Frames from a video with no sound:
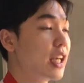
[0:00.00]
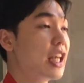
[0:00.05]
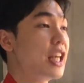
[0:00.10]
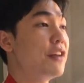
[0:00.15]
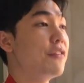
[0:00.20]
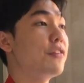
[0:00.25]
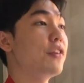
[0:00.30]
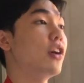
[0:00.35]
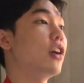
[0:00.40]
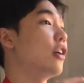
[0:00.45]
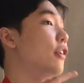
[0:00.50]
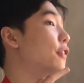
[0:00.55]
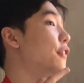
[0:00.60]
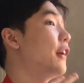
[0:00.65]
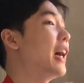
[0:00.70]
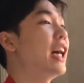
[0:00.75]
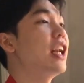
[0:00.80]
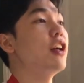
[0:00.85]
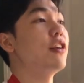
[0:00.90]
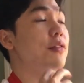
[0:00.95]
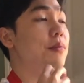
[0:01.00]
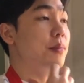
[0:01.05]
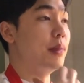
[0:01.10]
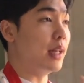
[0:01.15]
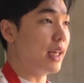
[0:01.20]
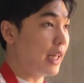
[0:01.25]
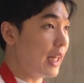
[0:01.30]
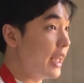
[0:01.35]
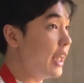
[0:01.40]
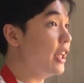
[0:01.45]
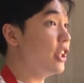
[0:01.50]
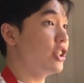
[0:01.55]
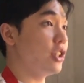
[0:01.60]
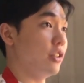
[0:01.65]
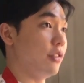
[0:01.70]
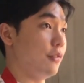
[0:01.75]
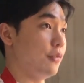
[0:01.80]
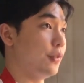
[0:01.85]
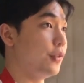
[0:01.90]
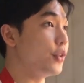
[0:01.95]
If you're a fan of
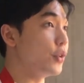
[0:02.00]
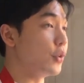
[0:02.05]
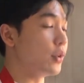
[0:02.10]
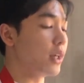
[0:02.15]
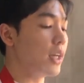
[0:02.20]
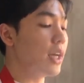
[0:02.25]
Malaysian food,